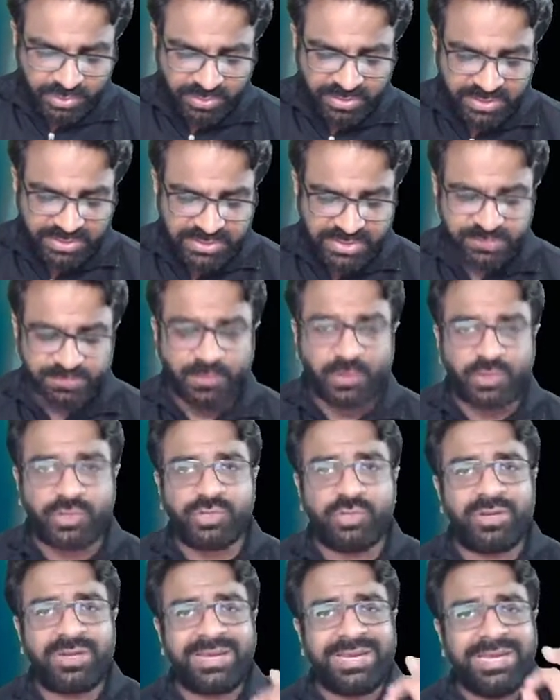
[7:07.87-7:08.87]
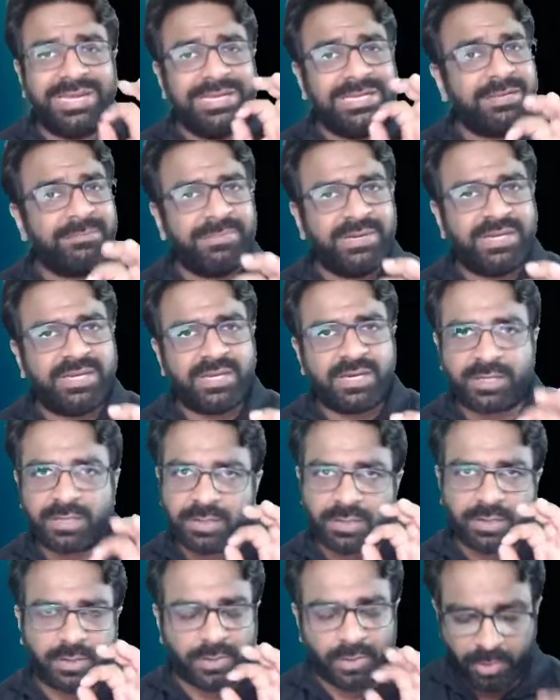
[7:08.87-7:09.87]
this is for your intermediate
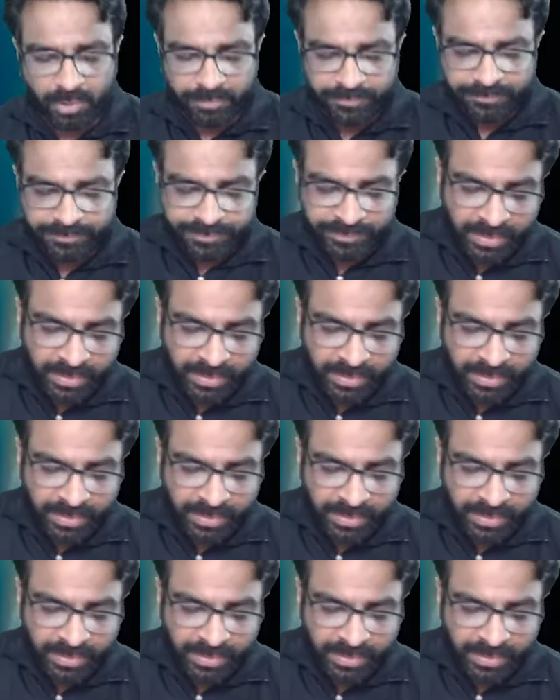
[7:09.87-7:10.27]
law.